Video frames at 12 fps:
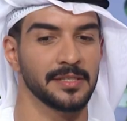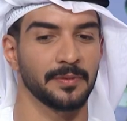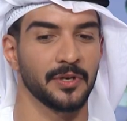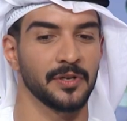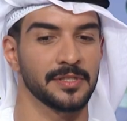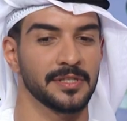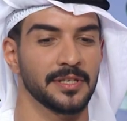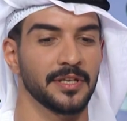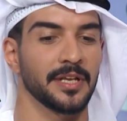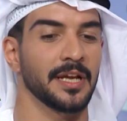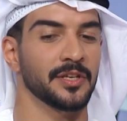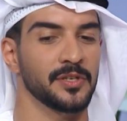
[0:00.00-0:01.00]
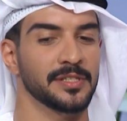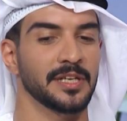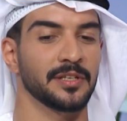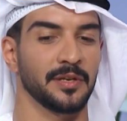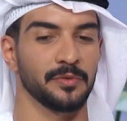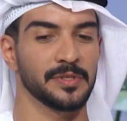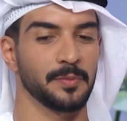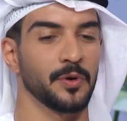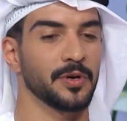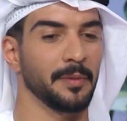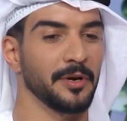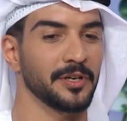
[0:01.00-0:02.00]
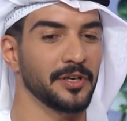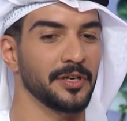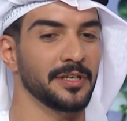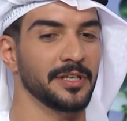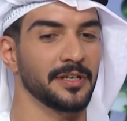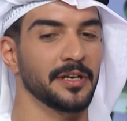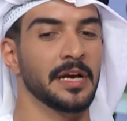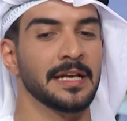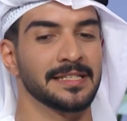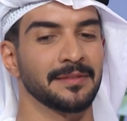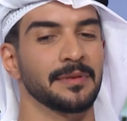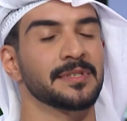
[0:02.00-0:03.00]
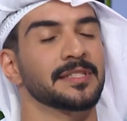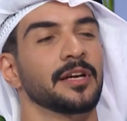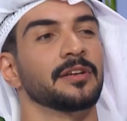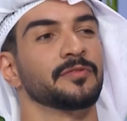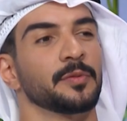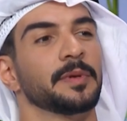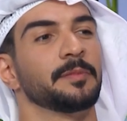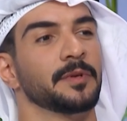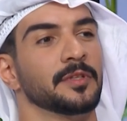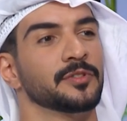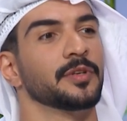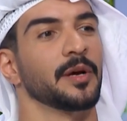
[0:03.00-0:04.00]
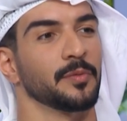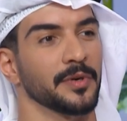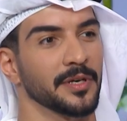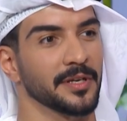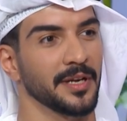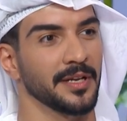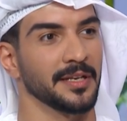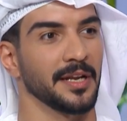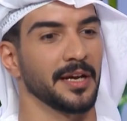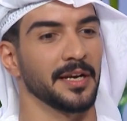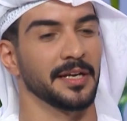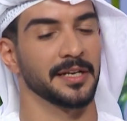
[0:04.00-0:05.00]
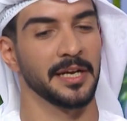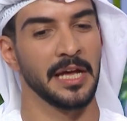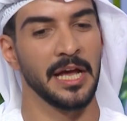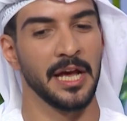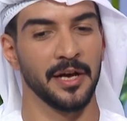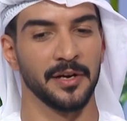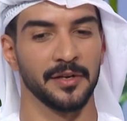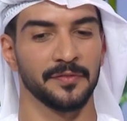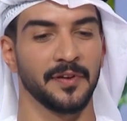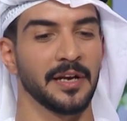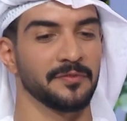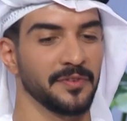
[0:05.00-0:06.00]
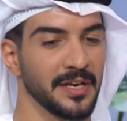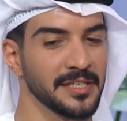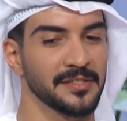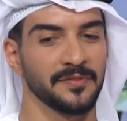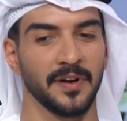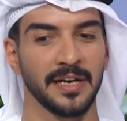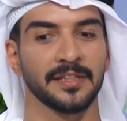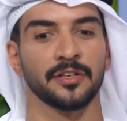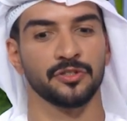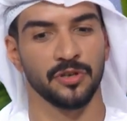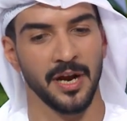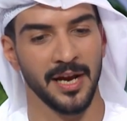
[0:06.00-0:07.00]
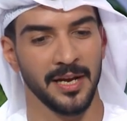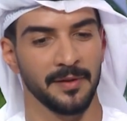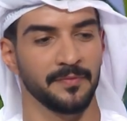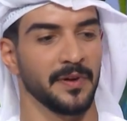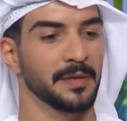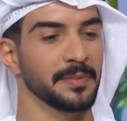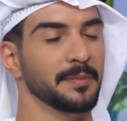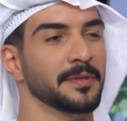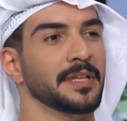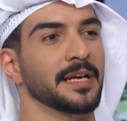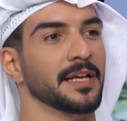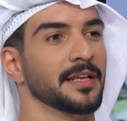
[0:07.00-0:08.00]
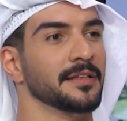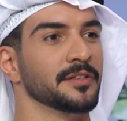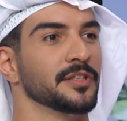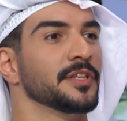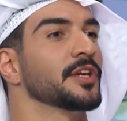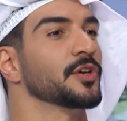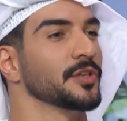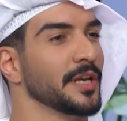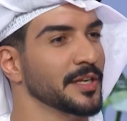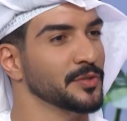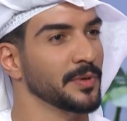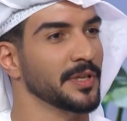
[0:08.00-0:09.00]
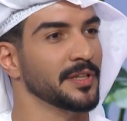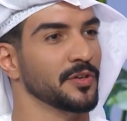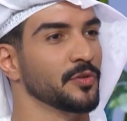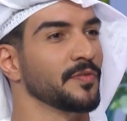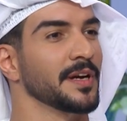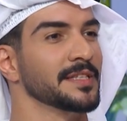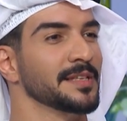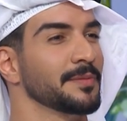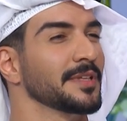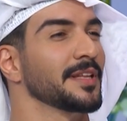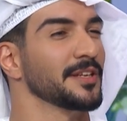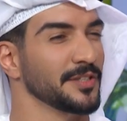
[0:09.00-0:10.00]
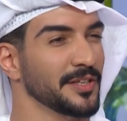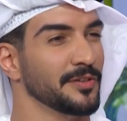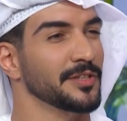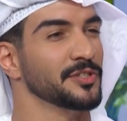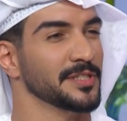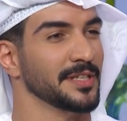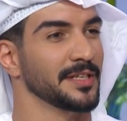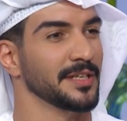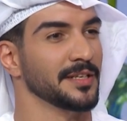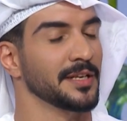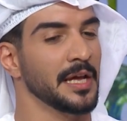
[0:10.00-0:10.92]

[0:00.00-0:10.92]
because like you said, and we spoke about it earlier, sometimes it's hard for people to network and like find friends, find their tribe, find people that they connect with, or find something that they're interested in.